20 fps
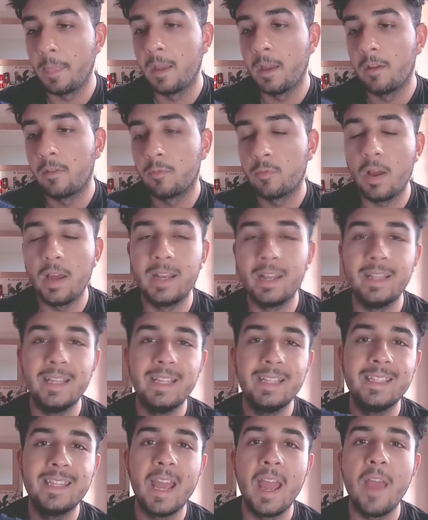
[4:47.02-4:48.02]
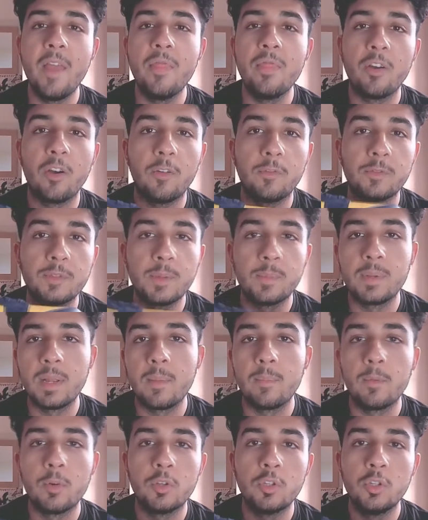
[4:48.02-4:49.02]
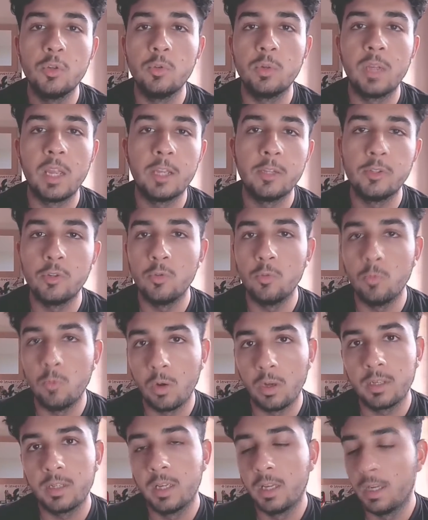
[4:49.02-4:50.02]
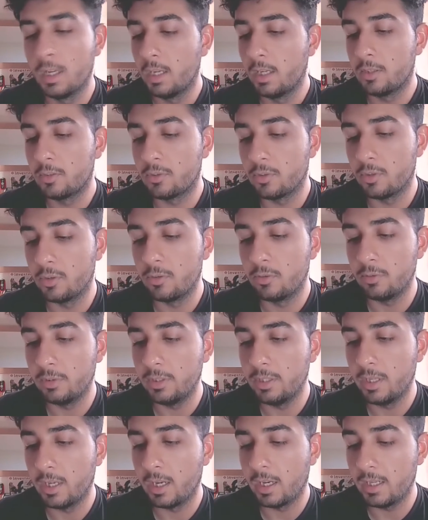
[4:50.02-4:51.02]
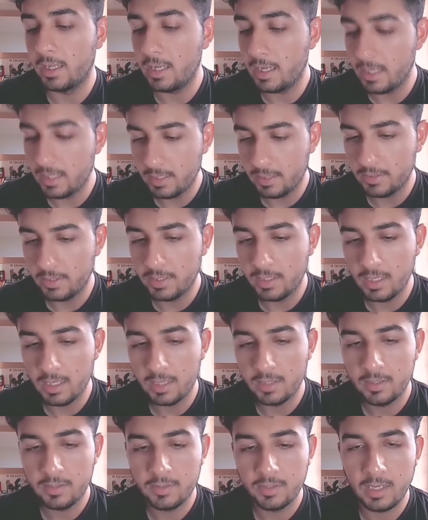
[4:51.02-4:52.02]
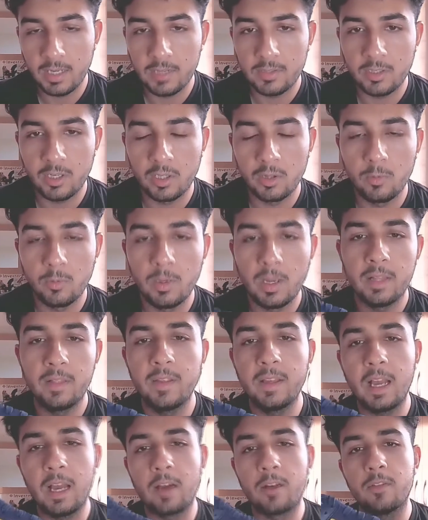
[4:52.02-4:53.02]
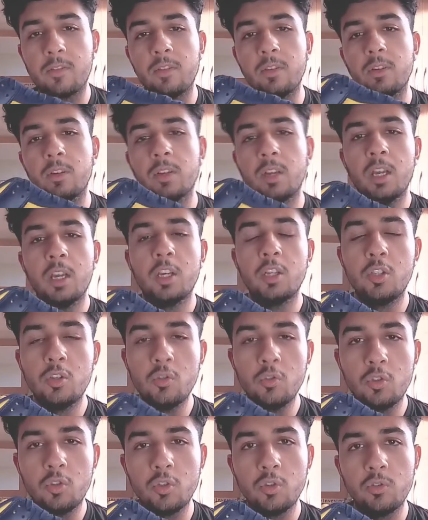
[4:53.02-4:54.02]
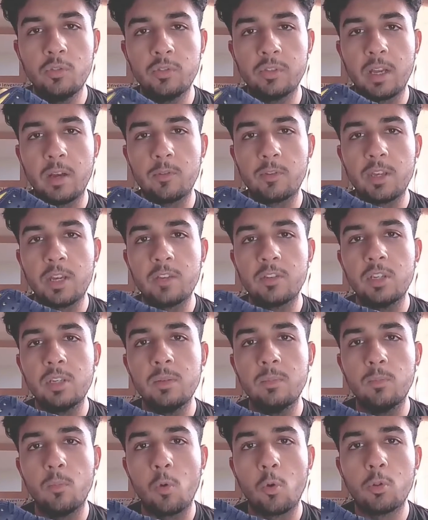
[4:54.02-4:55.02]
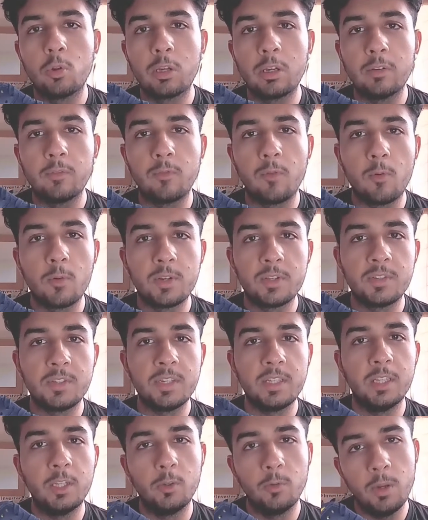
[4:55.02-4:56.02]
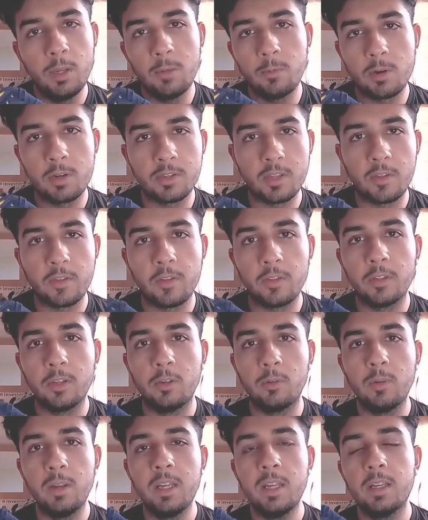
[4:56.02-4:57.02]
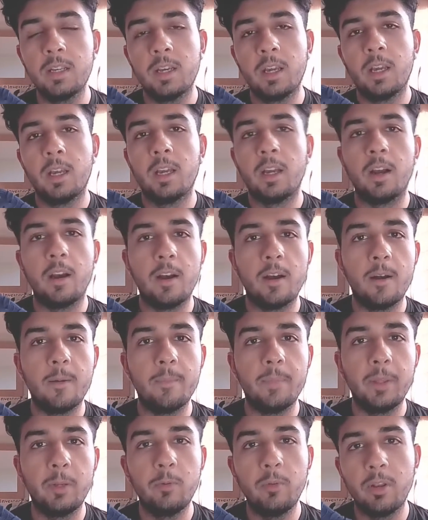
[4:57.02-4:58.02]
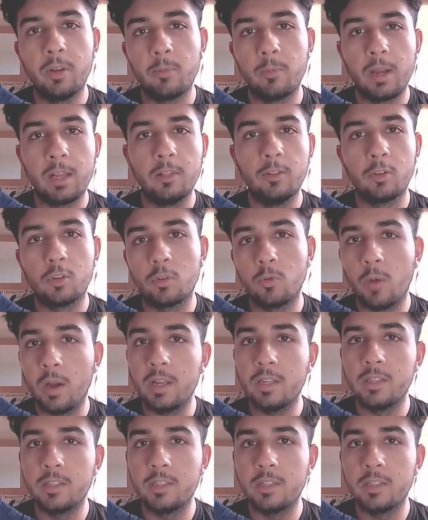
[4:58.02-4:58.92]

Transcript: Friday the 10th of September 2K21. So yeah, it is a nice colorway. I think out of the two shoes, I was actually more looking forward to seeing the green one, because I thought the green and white looked quite